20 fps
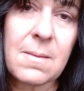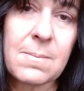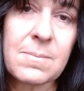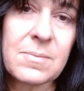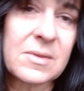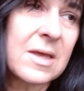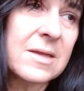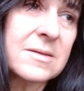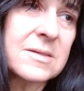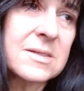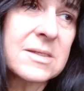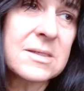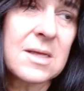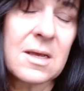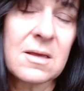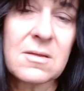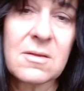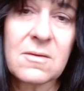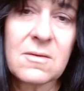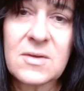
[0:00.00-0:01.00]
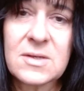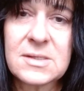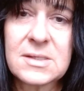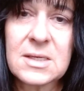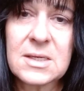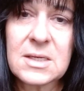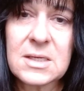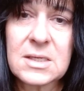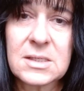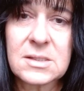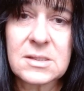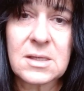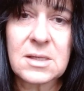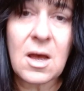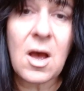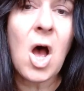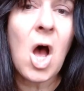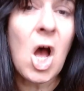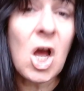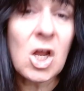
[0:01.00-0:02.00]
let's say the visit is
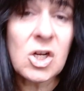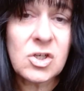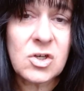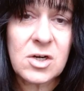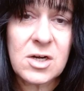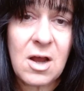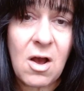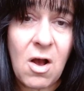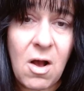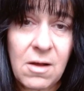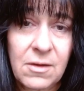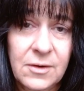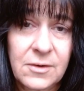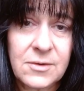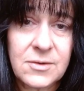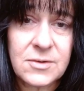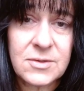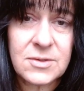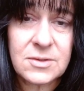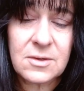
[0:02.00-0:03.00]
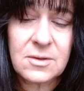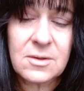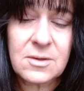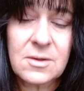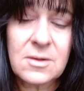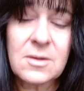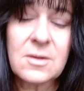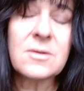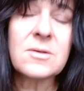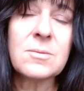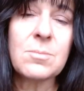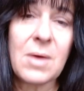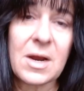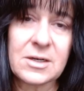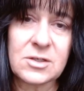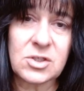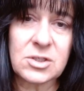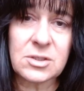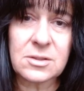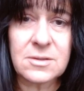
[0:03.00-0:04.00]
$100. My
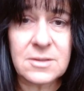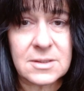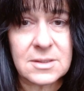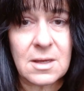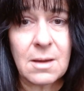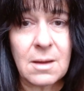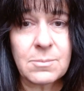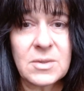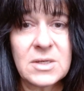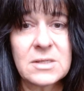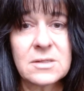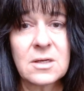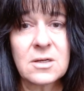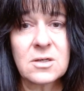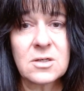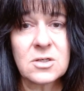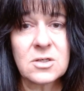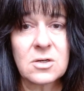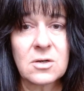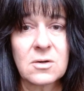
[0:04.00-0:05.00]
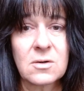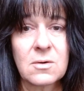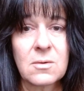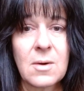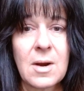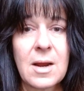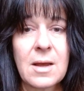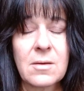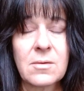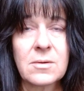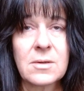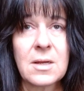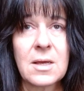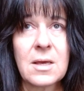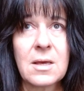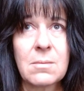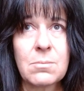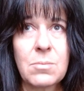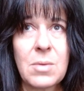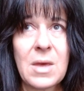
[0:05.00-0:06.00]
insurance company is going to turn around
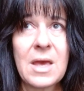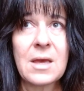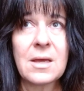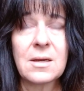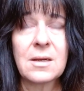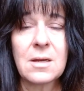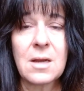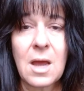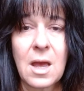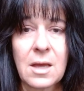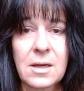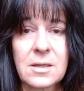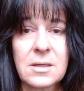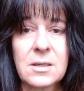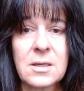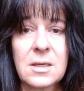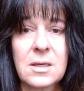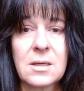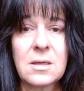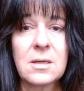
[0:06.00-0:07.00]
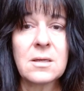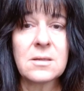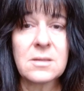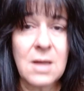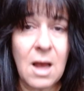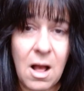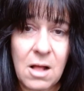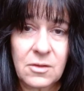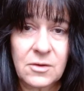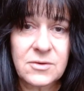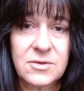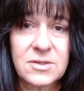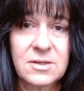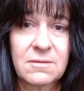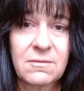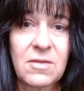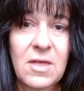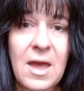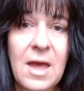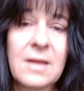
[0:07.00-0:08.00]
and pay $90
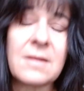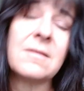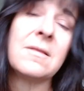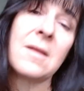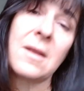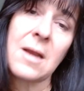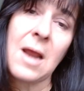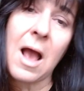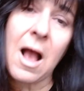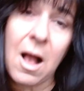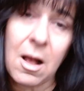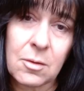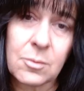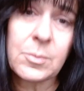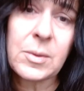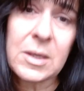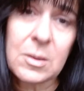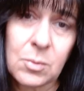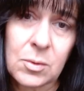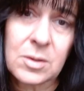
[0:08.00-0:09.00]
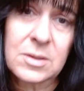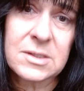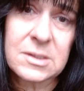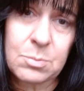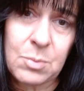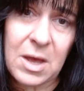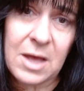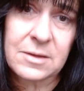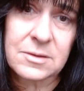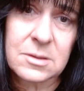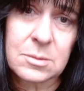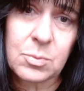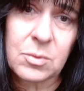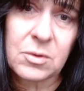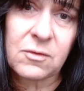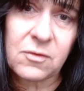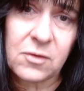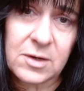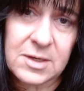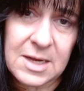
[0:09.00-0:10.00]
of that, and then I'll be
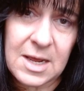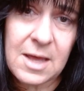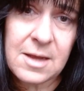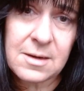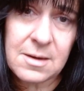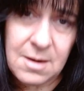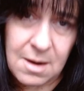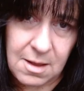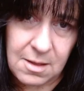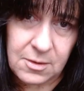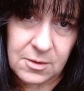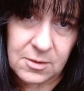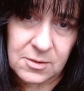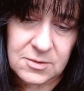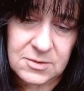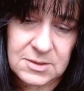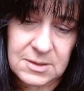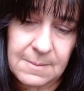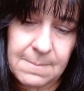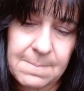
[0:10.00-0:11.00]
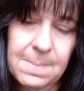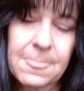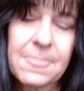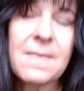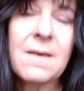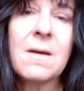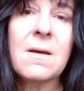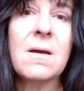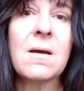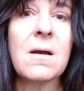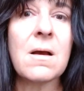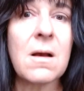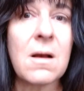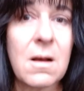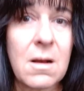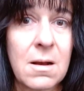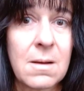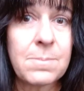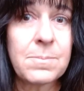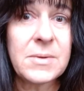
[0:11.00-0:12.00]
responsible for $10
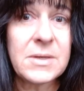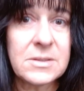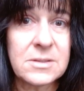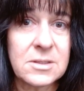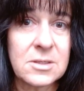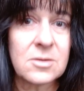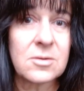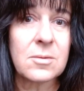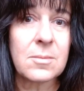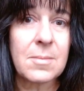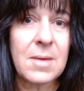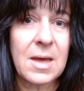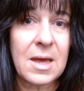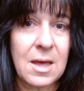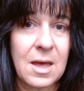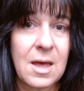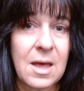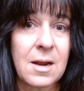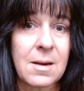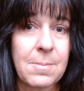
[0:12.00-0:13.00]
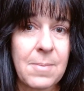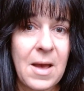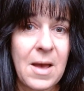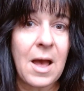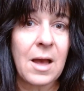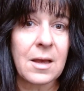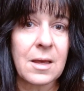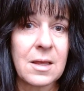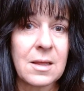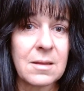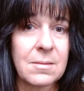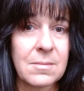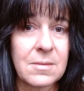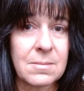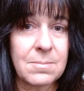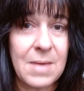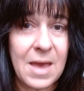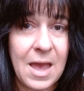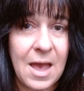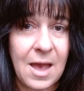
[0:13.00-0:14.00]
up until my out-of-pocket
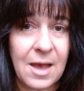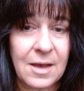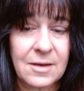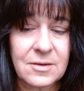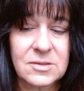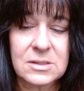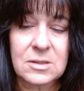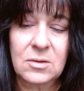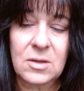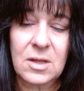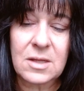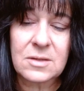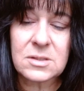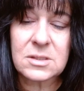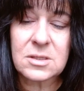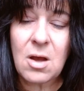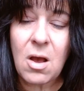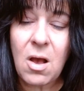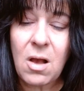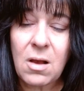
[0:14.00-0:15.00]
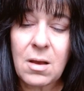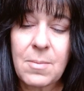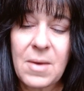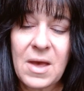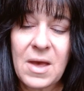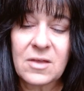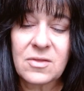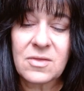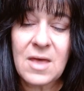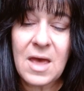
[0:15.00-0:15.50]
max. So let's talk about